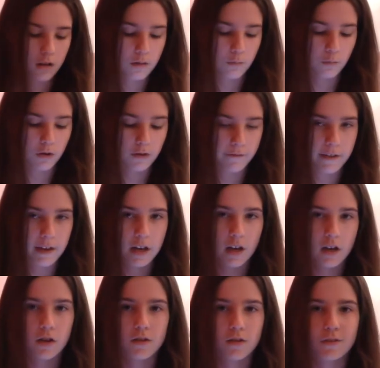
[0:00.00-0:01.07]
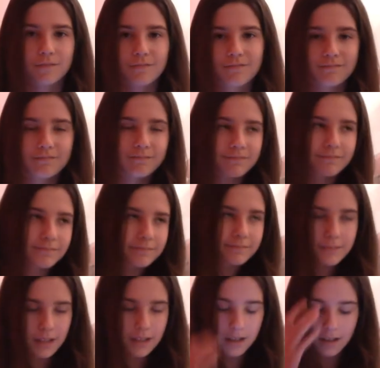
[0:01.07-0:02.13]
One video
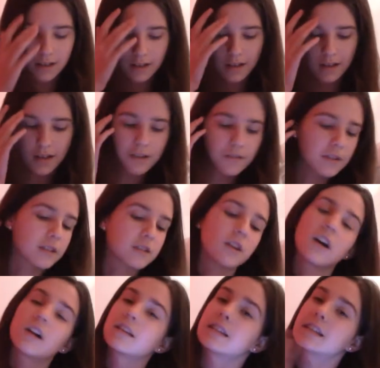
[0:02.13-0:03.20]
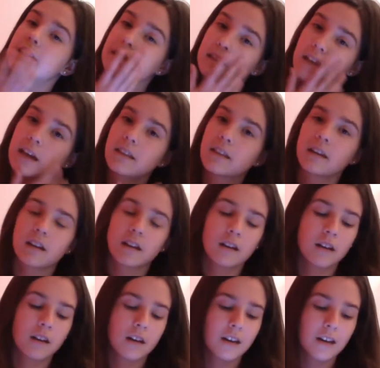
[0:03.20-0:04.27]
of us dancing together.
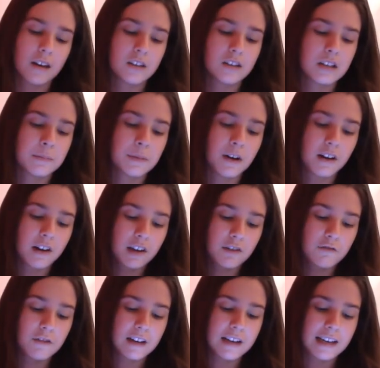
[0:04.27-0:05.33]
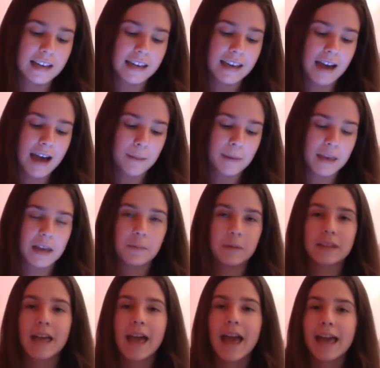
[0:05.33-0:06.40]
And she put, are you really Abby
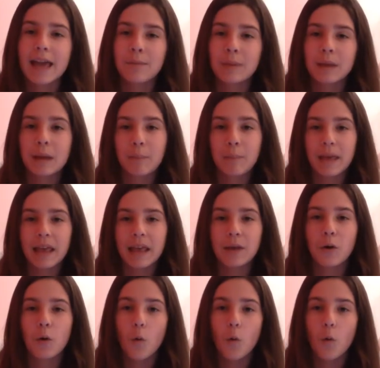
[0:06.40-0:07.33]
with ABBY?